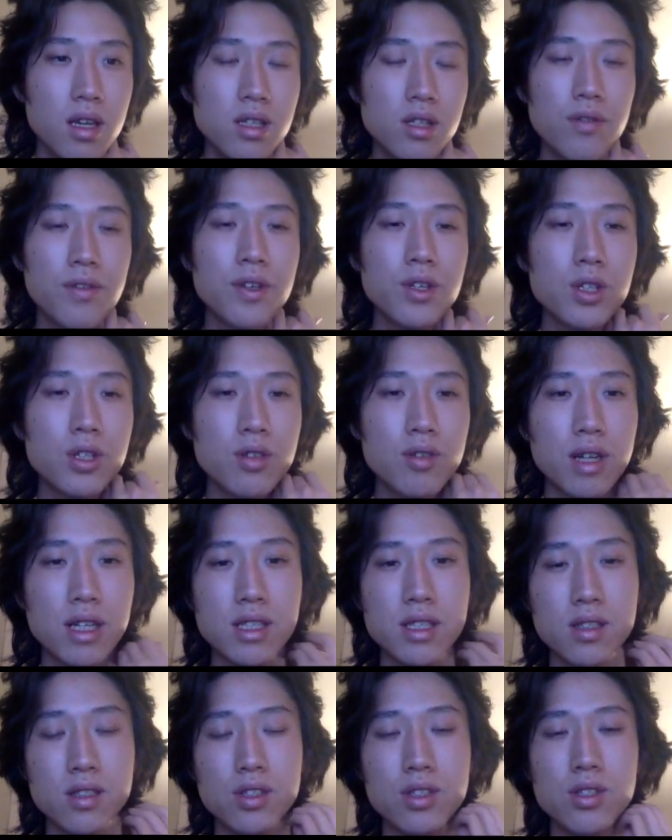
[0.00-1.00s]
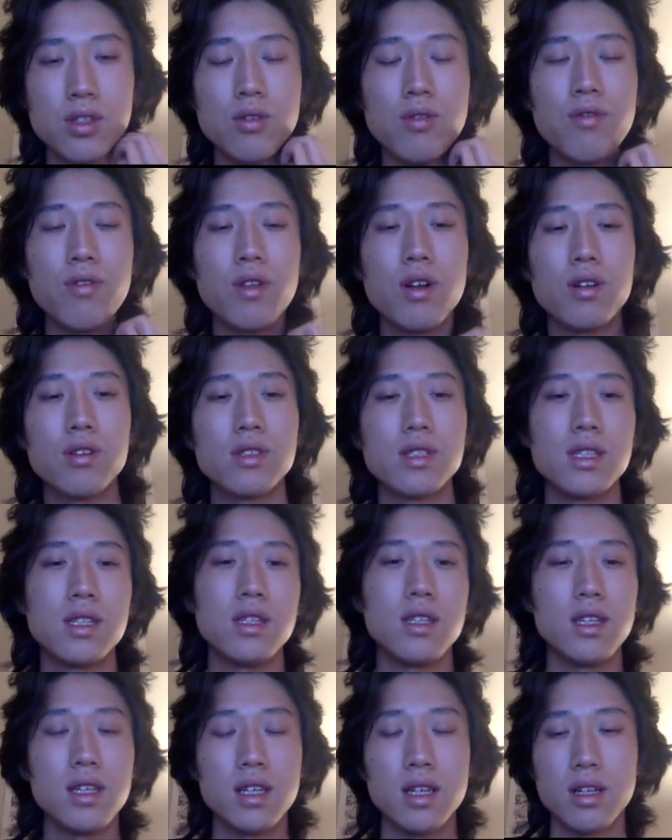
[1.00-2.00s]
So future direction, there's still flaws
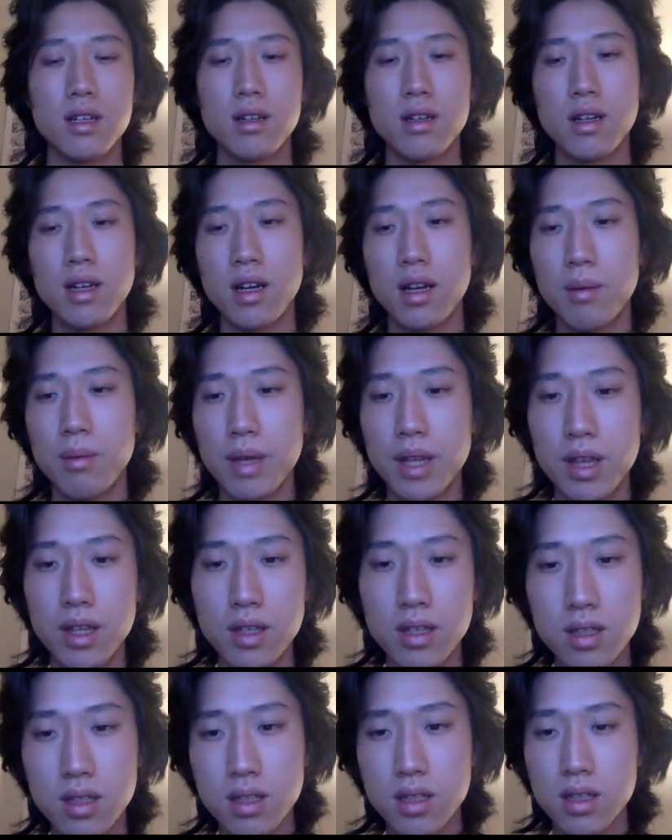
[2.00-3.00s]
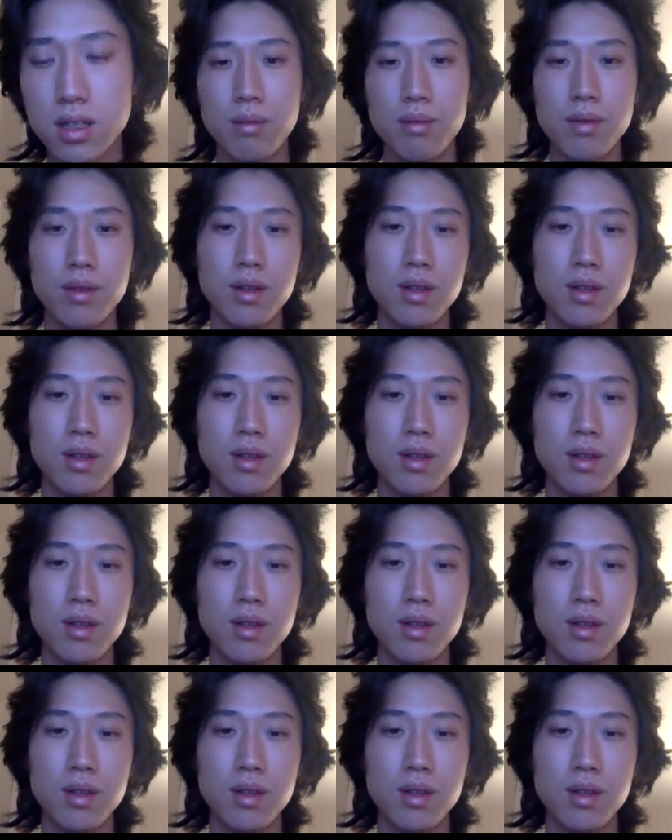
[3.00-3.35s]
in the current methods.